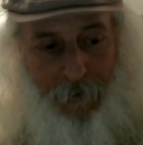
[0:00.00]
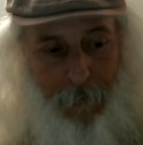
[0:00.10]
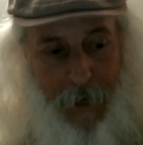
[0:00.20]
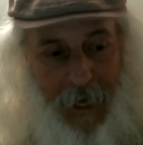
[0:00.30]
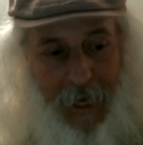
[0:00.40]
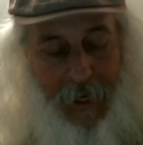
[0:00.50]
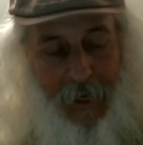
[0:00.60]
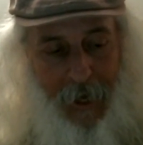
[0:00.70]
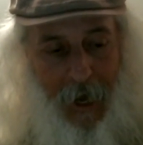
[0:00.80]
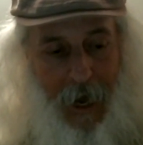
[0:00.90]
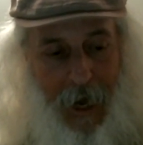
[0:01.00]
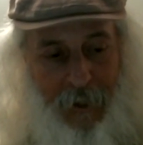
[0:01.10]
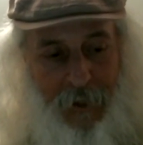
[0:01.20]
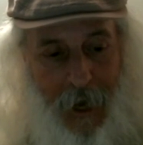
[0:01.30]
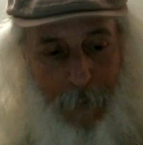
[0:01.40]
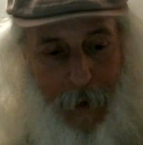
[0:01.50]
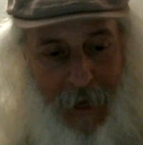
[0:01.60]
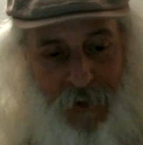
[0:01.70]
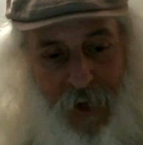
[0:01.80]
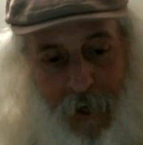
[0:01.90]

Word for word: for me i stop asking